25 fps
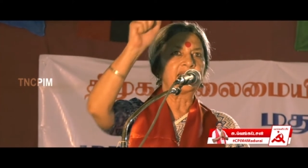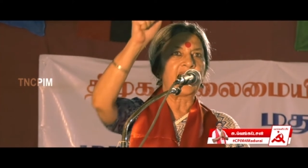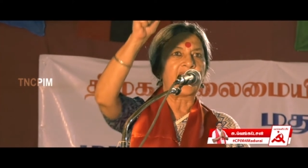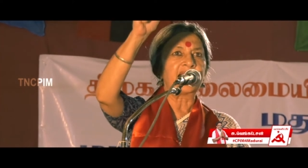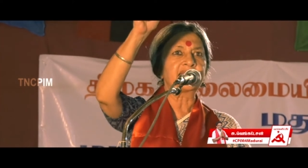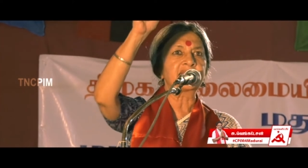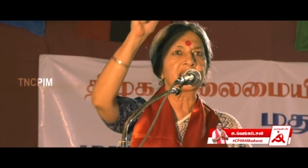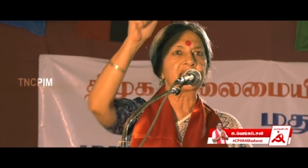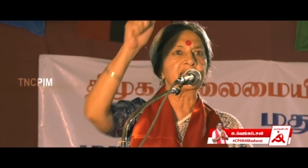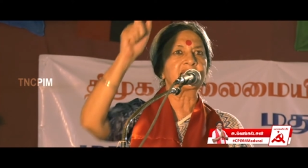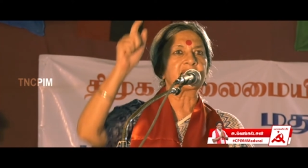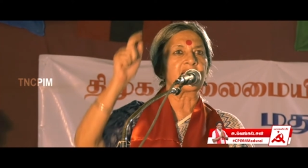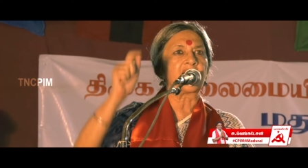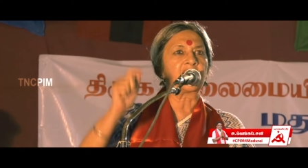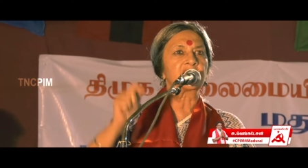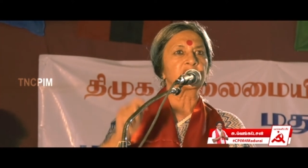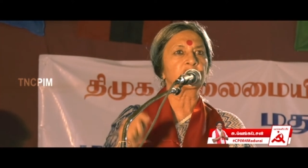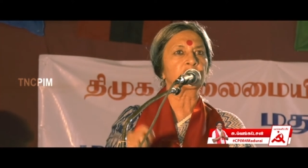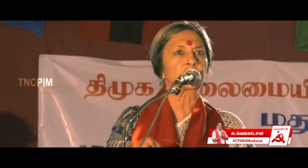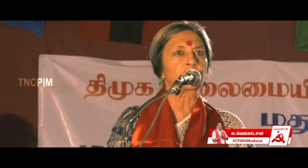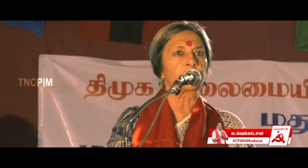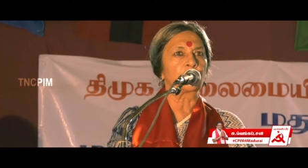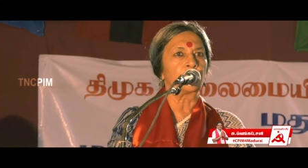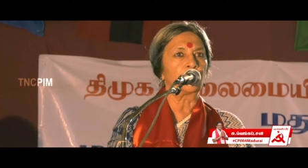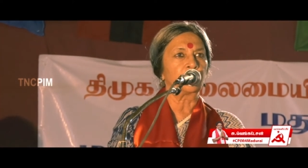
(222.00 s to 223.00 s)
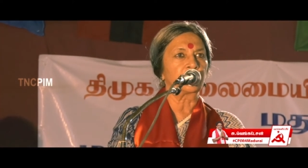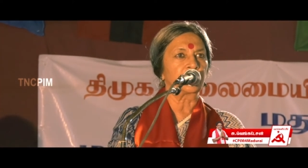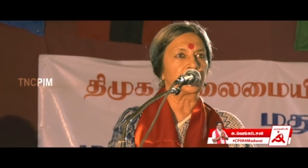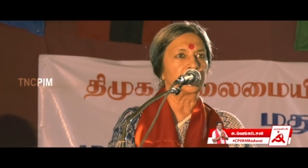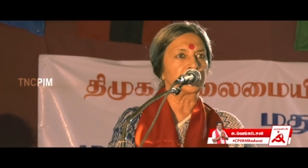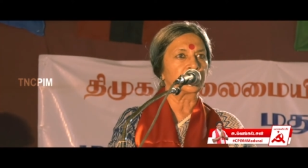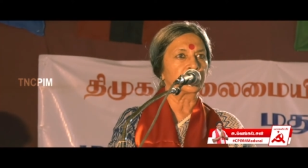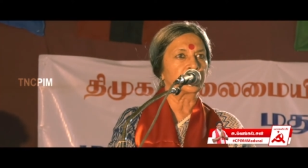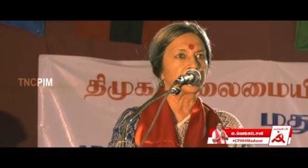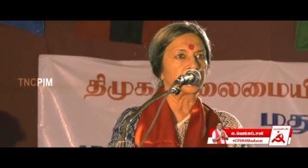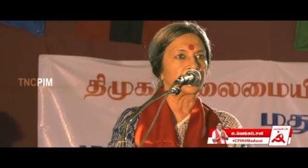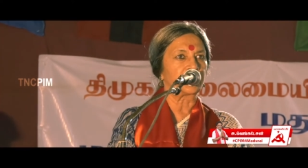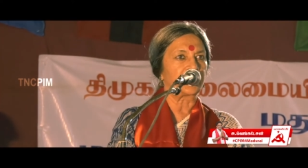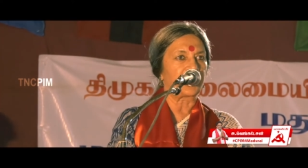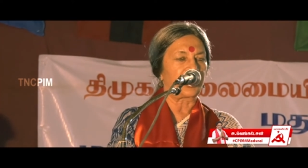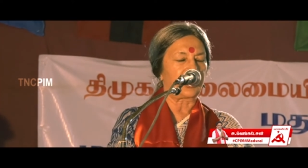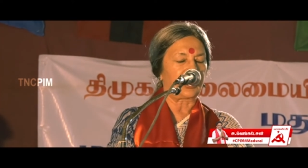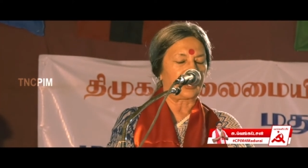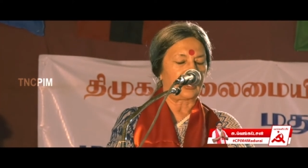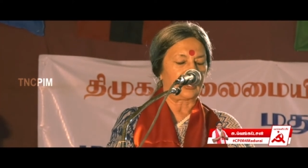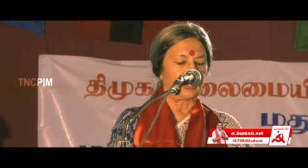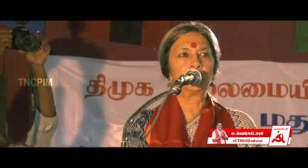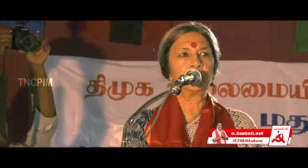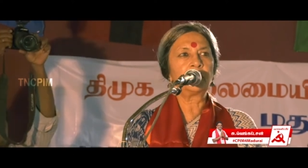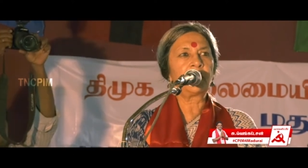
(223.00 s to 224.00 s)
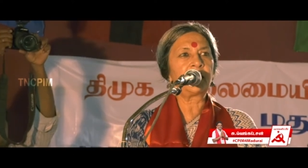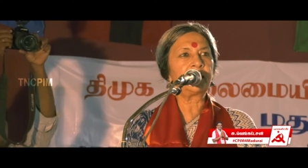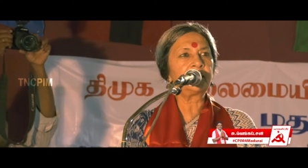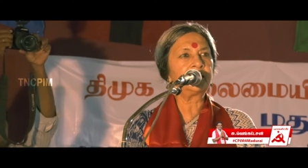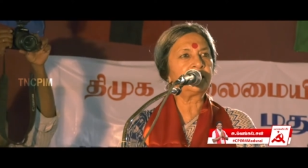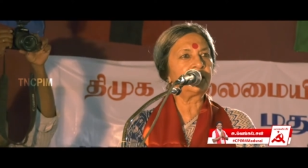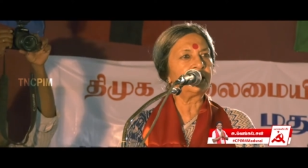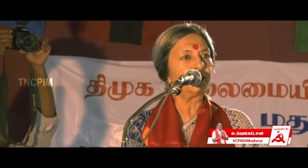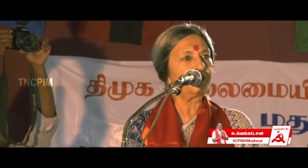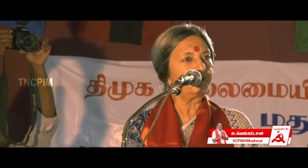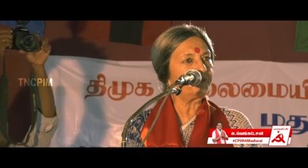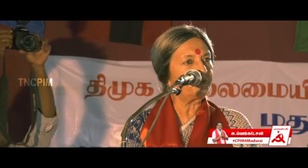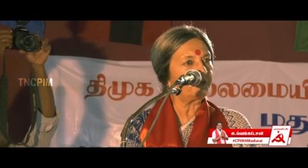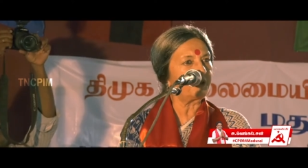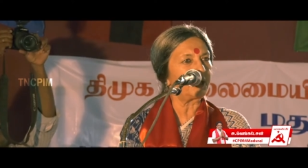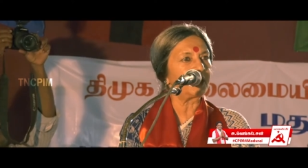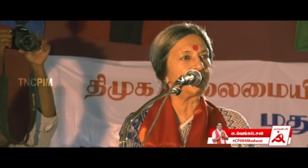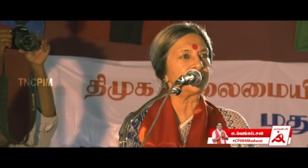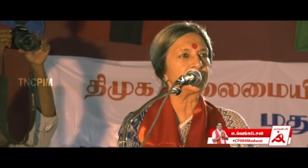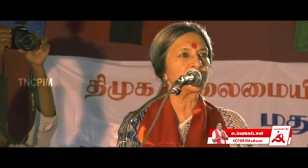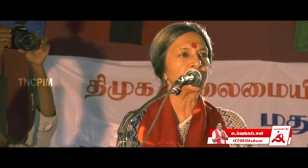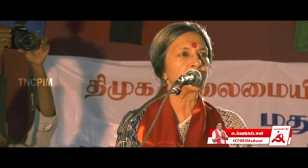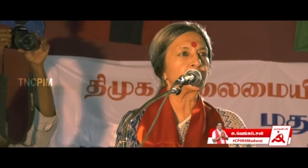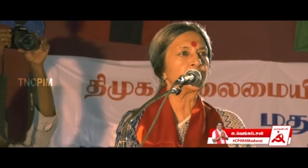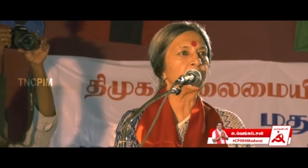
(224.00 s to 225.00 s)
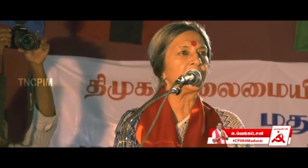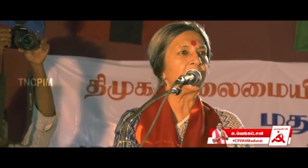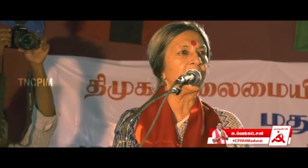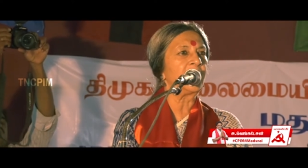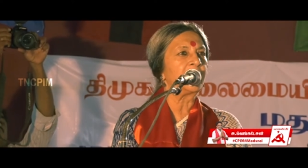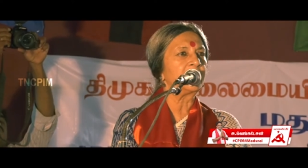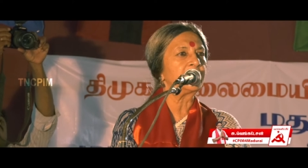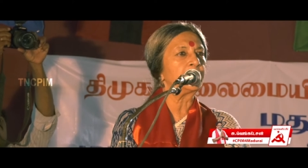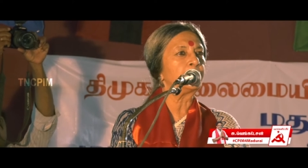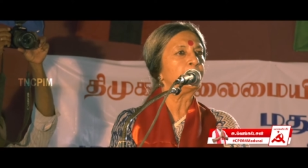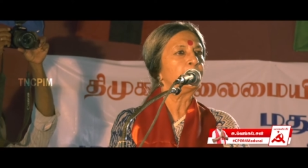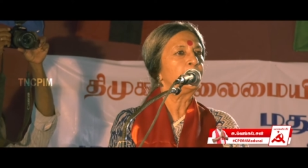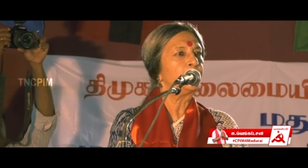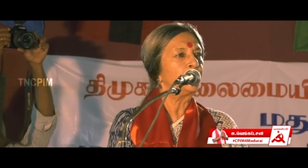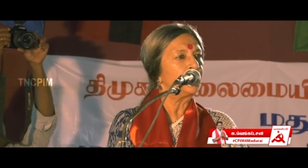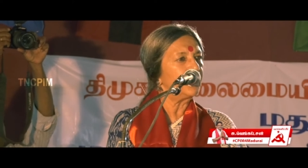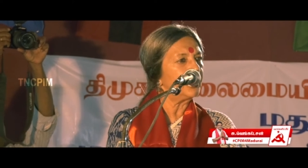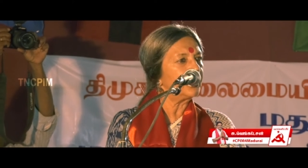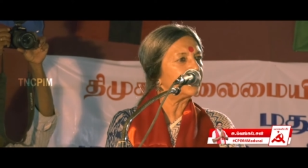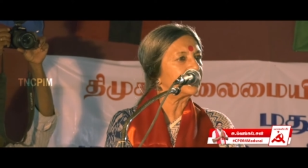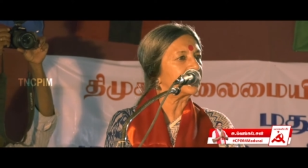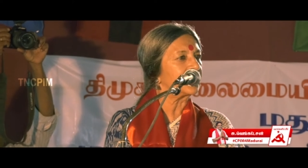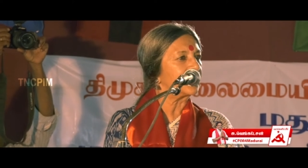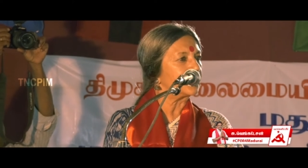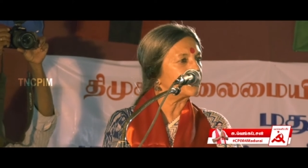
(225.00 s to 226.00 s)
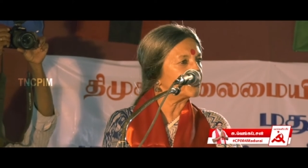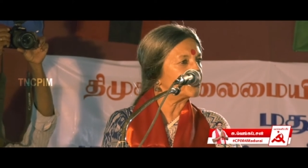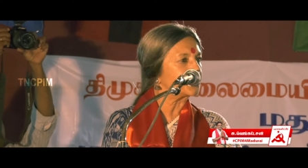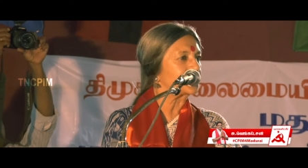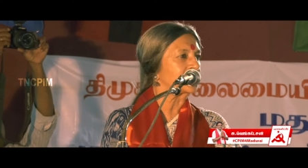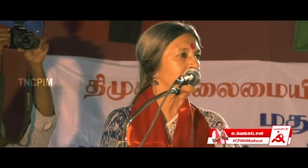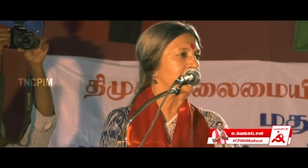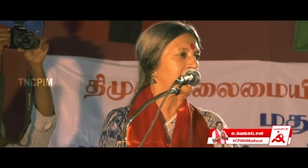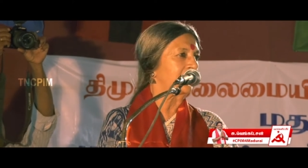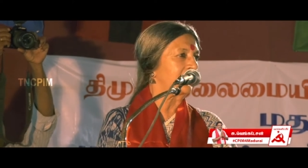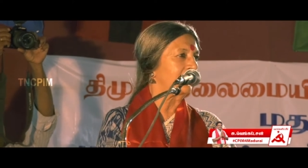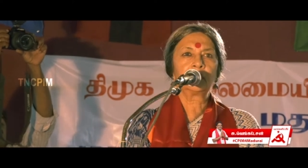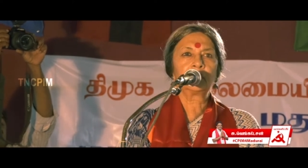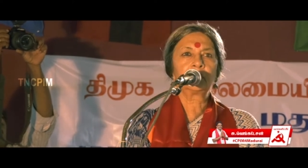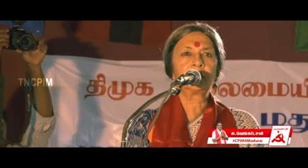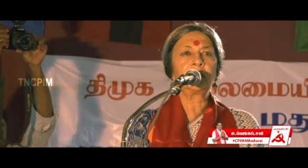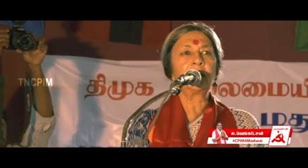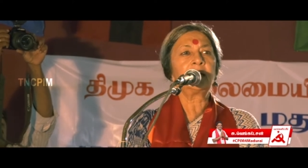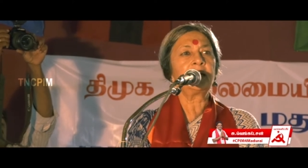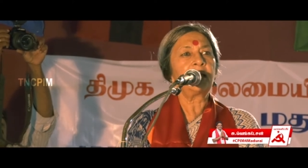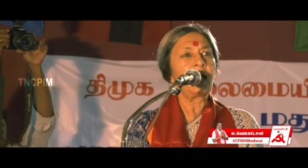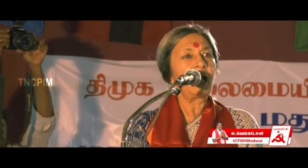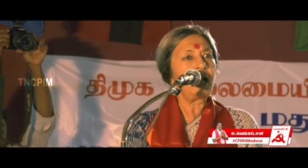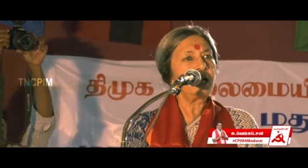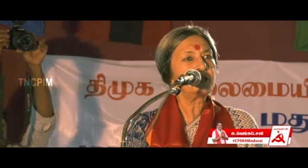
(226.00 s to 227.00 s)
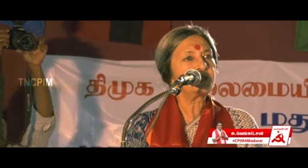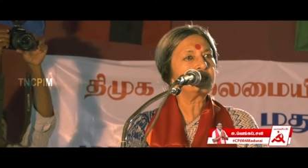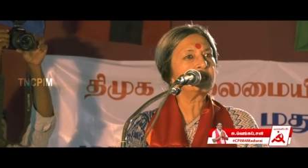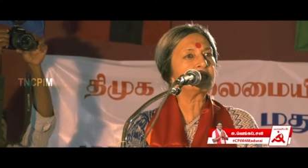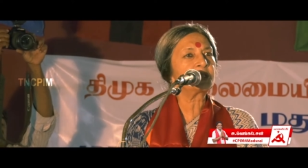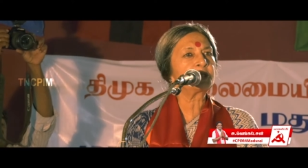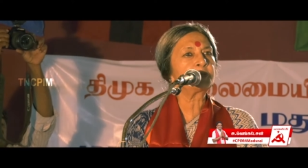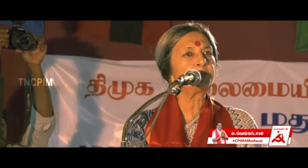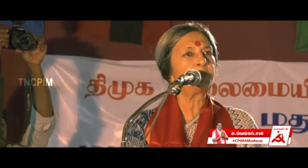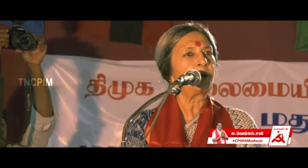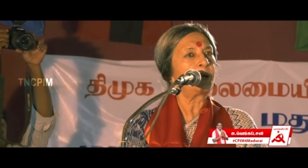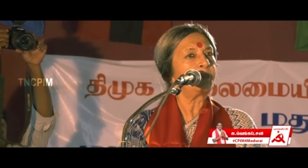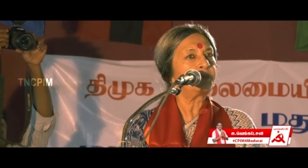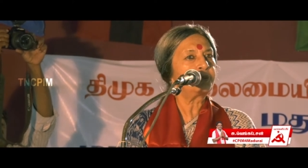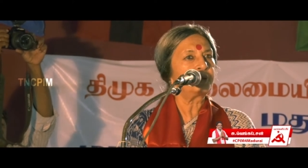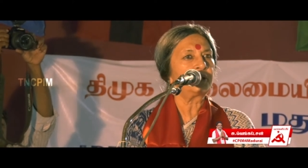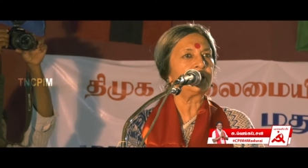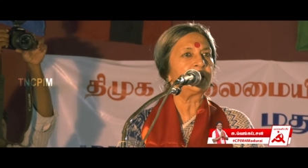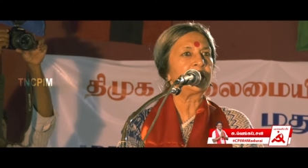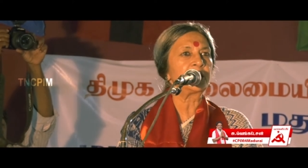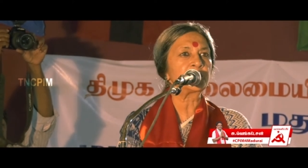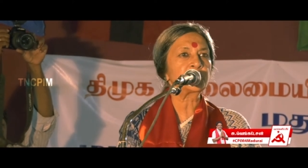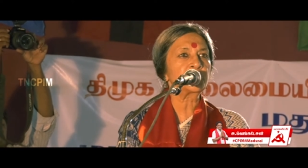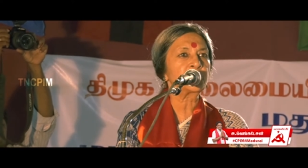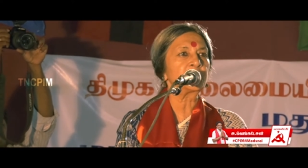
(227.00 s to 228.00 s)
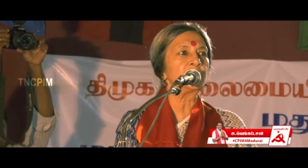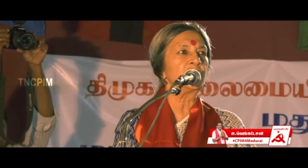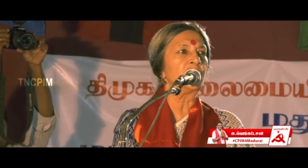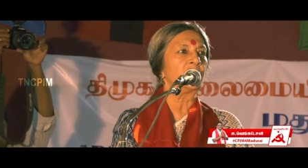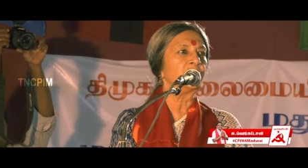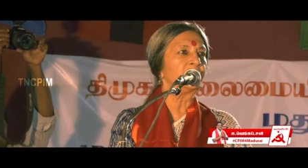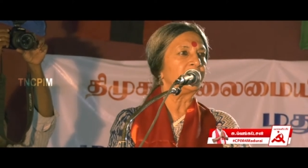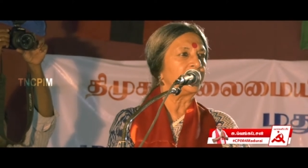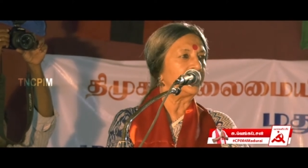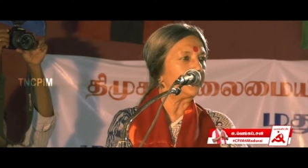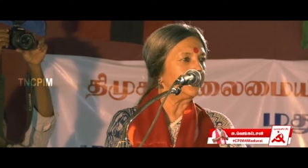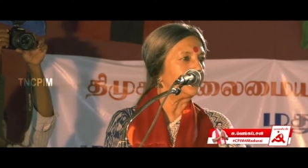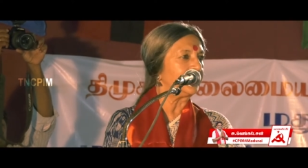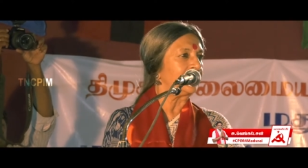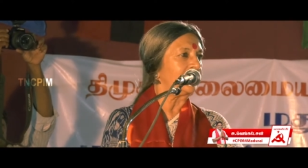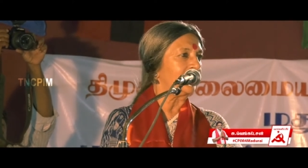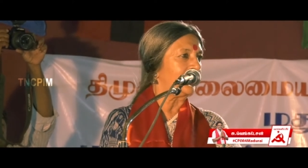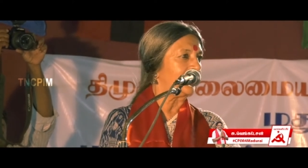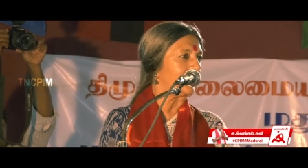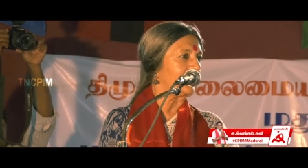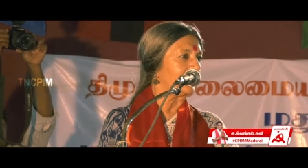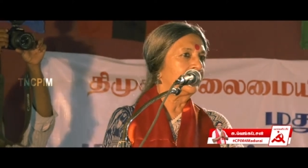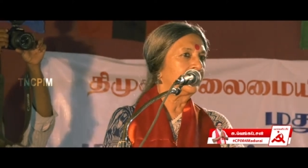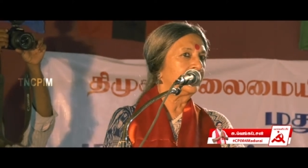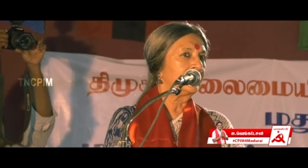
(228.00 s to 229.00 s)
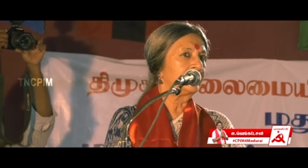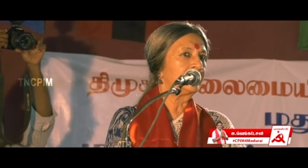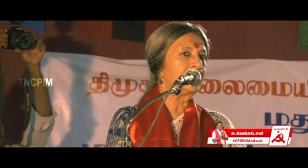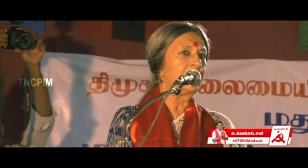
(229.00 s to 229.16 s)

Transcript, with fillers: That is our slogan today. My dear friends, we are a poor country, the largest population of India.